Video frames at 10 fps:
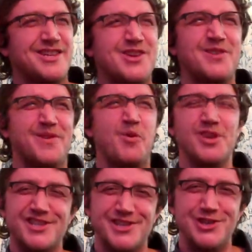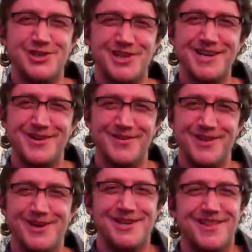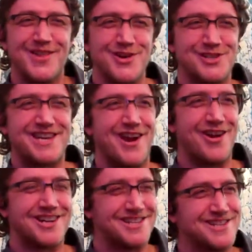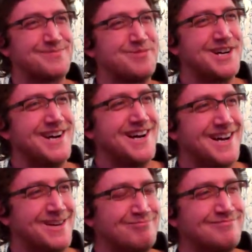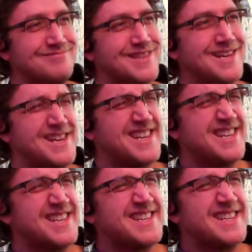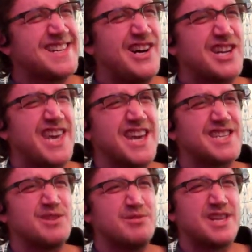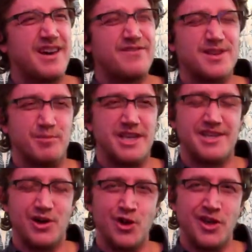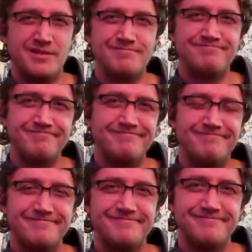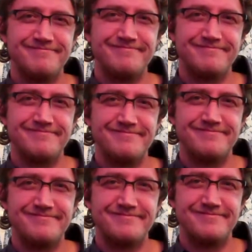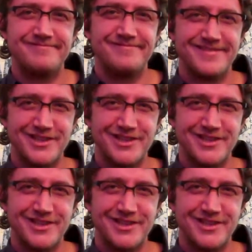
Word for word: know if I want to choose either of those characters, but um, I guess it would have to be Don. Cool, thank you very much.